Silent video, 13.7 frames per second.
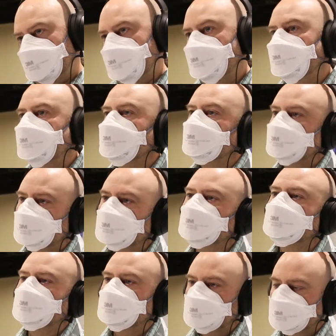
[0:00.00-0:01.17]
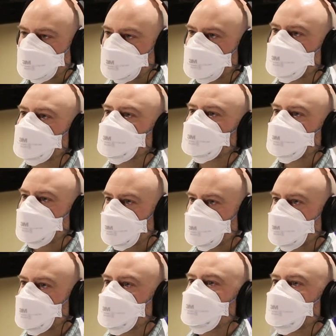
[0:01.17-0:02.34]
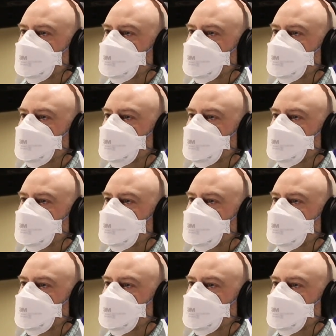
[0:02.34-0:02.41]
Right. Yeah. Very cool.